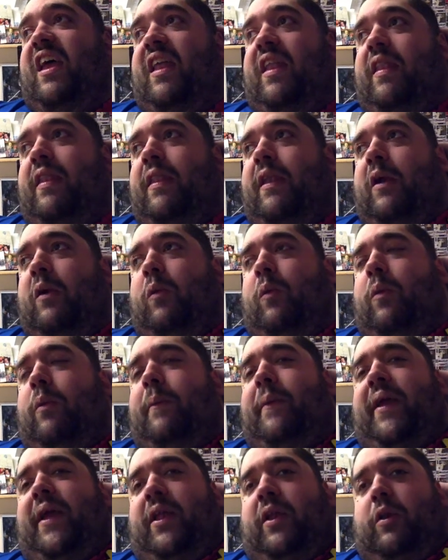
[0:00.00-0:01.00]
There will
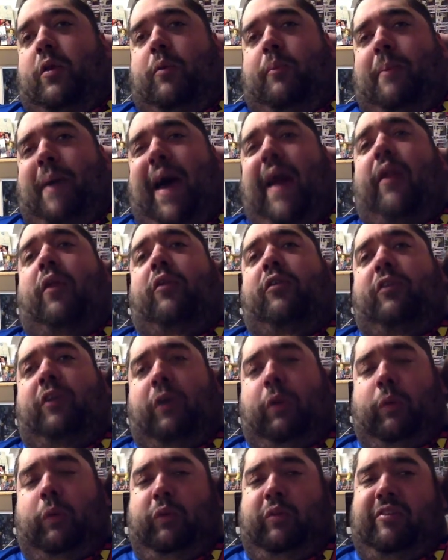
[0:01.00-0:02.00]
be a new
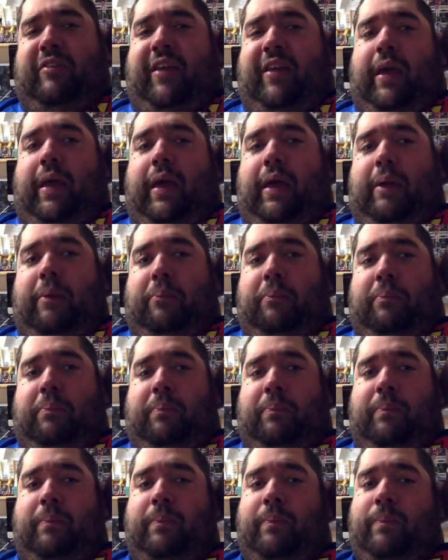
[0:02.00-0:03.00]
Battletoads game
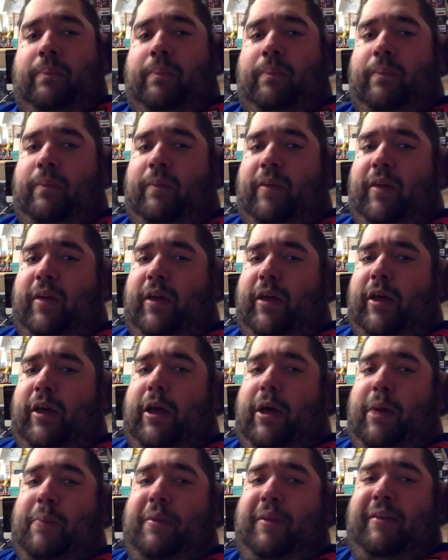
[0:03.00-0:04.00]

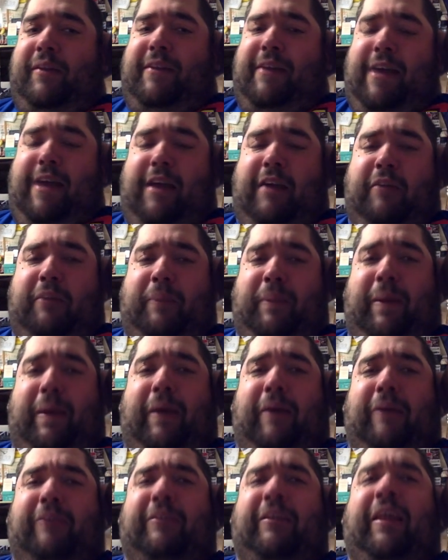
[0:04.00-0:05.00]
coming to
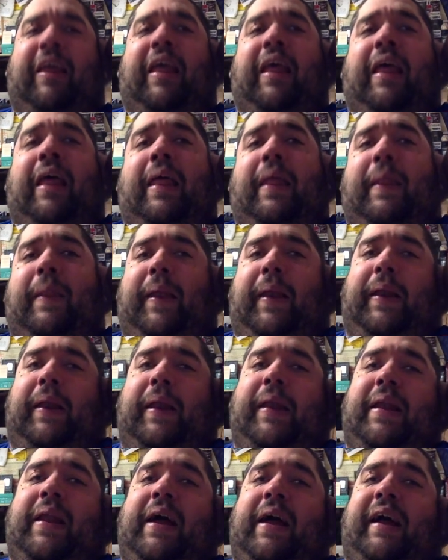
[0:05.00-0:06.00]
Xbox. They
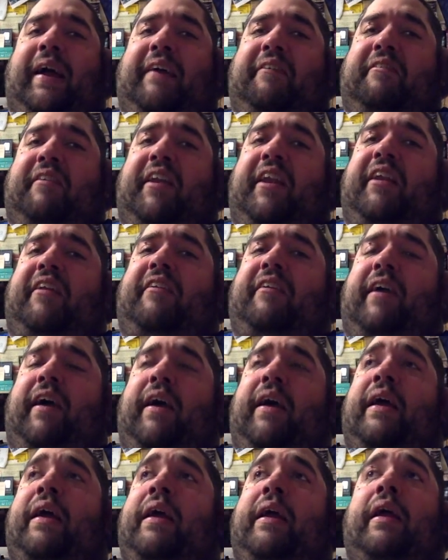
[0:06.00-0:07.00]
did not give any
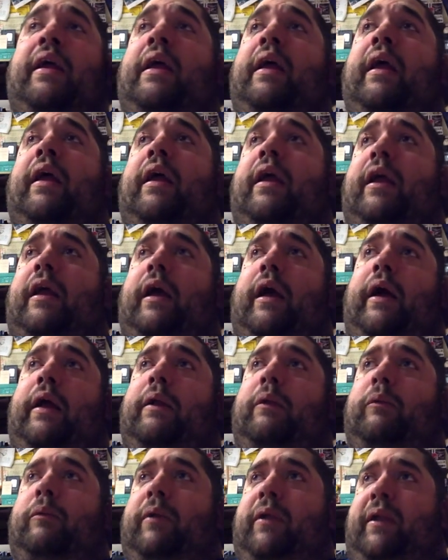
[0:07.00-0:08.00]

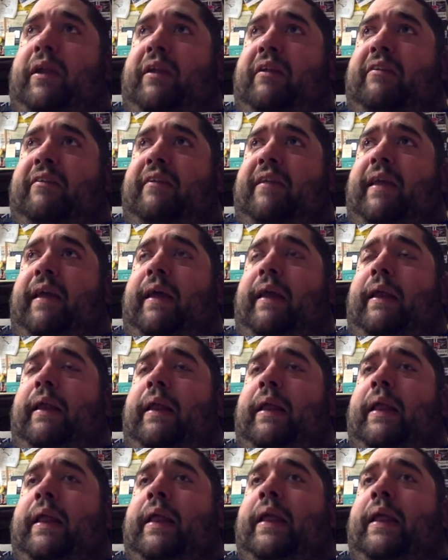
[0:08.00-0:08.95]
kind of release date.